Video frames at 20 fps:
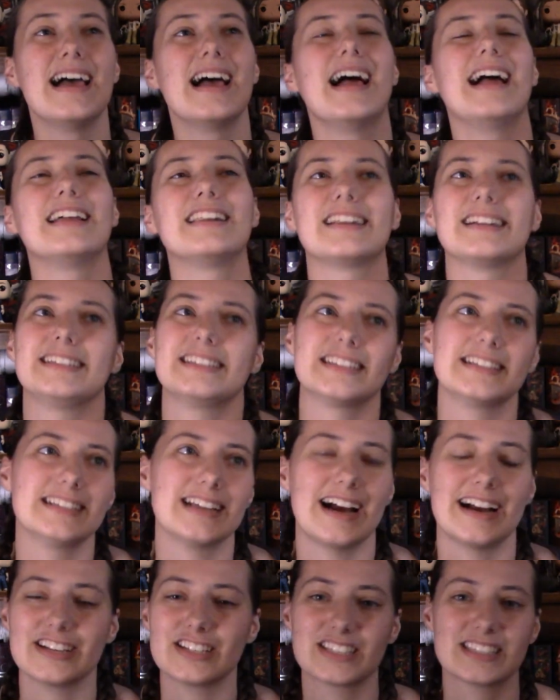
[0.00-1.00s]
And
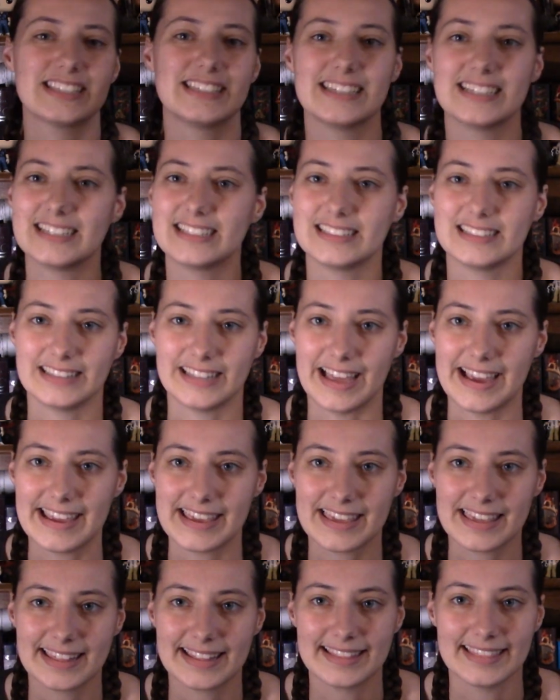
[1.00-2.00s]
I just didn't
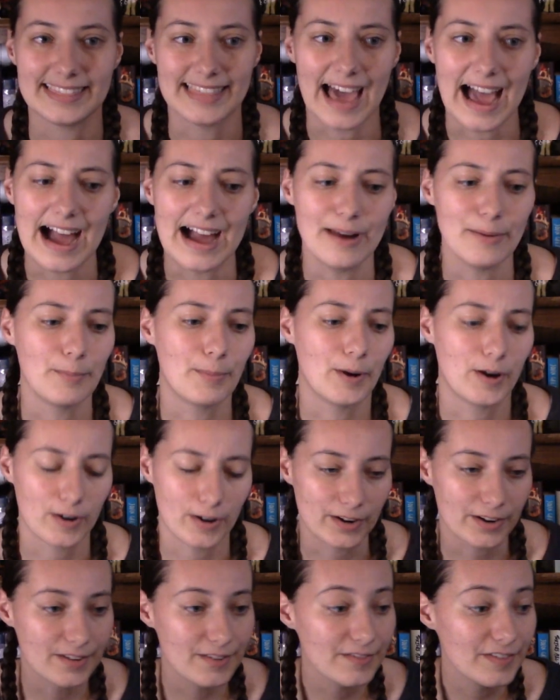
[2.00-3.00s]
like that
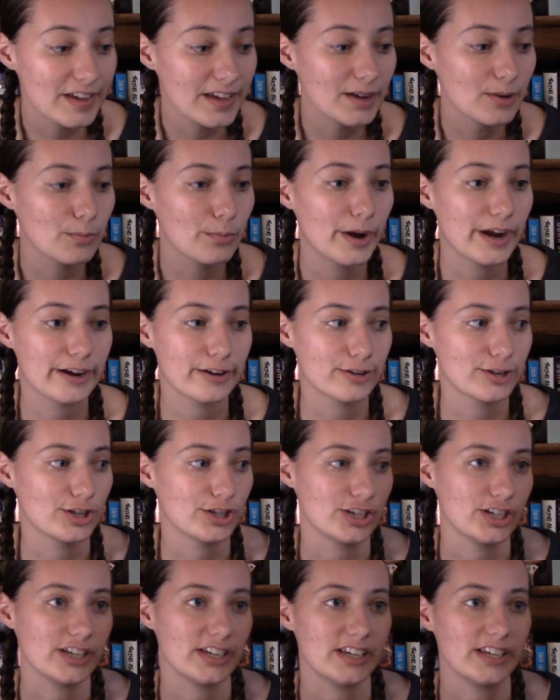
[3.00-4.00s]
part of it where
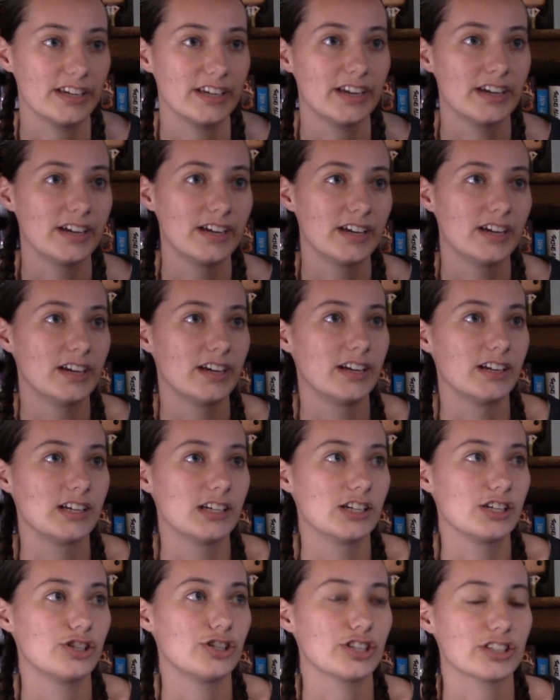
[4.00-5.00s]
she
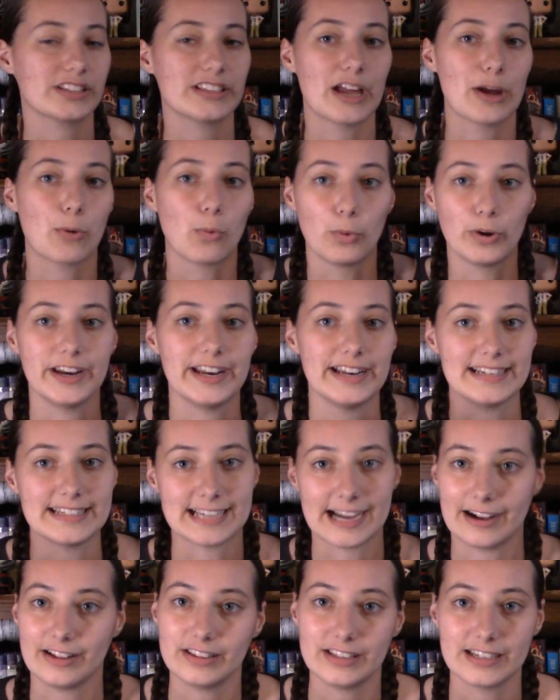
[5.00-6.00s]
just, like, wouldn't
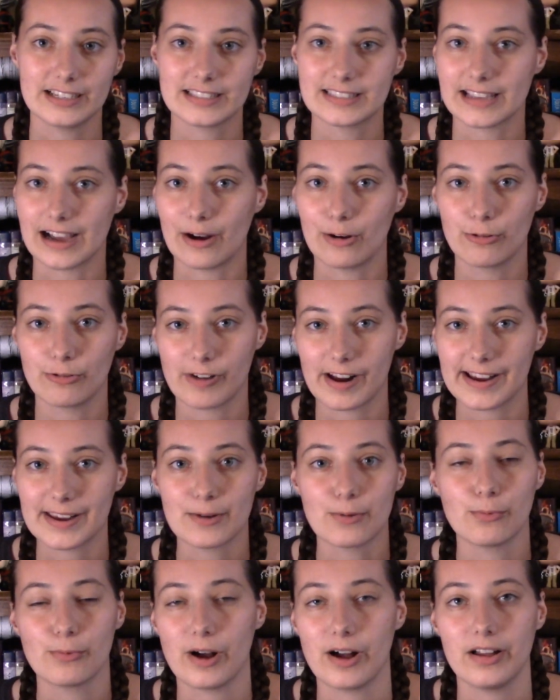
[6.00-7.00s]
tell us
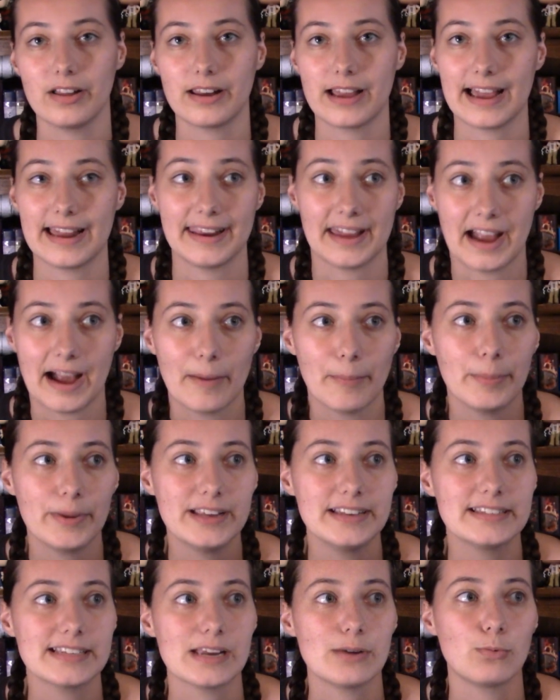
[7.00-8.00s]
outright what had
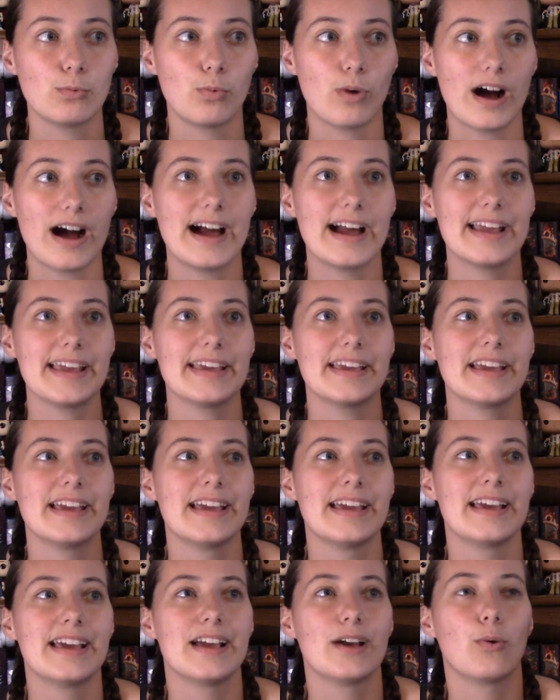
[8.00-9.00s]
happened and why
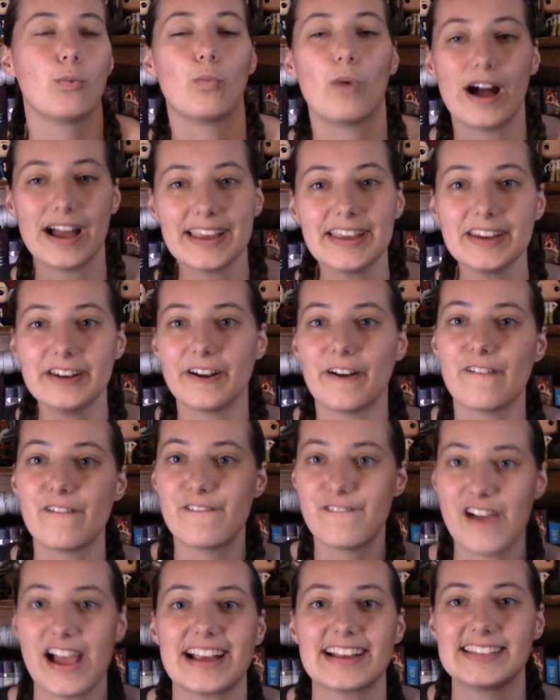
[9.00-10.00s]
it
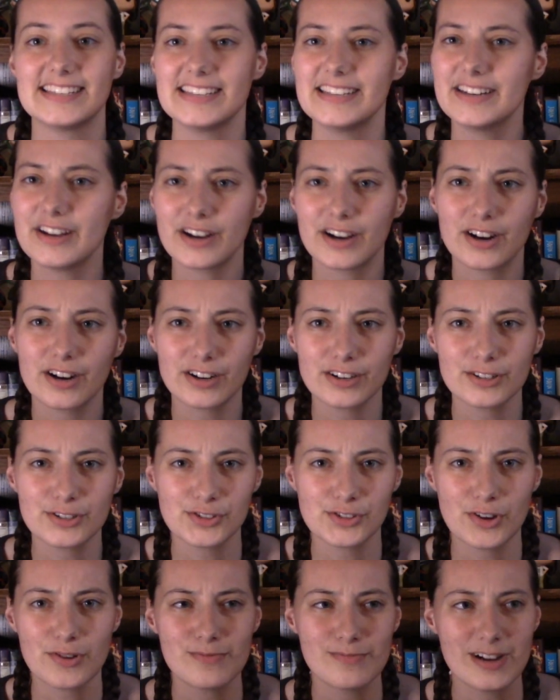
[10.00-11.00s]
affected her
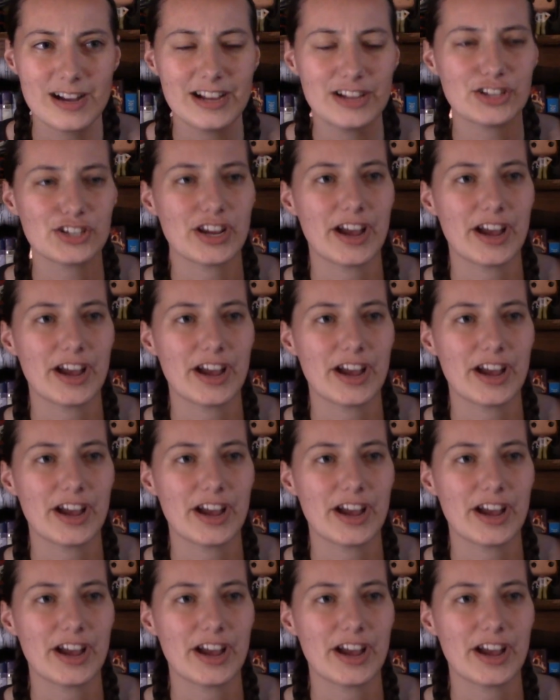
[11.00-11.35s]
so much.